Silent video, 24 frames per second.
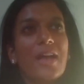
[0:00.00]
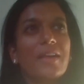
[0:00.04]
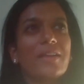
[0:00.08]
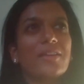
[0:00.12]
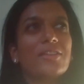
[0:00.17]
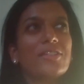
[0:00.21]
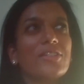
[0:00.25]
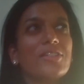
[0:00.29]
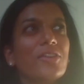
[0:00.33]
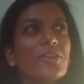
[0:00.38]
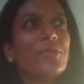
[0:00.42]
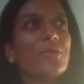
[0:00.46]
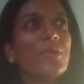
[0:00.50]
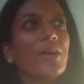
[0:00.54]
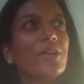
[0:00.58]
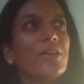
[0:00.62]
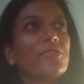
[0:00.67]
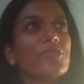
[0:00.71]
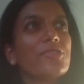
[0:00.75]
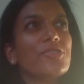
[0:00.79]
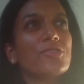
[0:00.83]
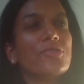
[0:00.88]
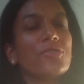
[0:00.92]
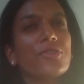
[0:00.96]
I could tell you
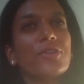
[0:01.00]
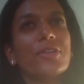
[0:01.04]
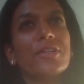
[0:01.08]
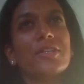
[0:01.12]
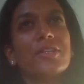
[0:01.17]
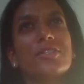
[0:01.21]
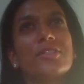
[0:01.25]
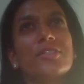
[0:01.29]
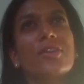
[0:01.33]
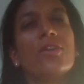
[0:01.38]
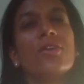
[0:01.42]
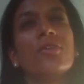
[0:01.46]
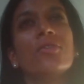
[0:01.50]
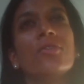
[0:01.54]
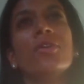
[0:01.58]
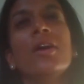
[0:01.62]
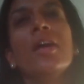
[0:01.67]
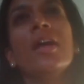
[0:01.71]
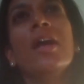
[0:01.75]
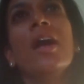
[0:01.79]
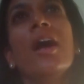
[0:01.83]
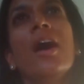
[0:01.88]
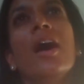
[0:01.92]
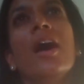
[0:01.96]
100 stories. So,
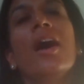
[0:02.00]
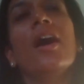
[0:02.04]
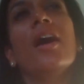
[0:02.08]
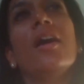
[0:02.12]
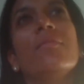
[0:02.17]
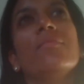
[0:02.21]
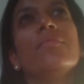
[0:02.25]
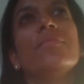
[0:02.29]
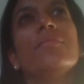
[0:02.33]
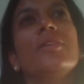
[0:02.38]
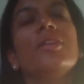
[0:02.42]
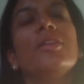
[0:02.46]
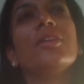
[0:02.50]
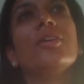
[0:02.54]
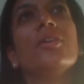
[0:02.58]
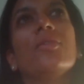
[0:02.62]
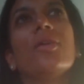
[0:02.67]
I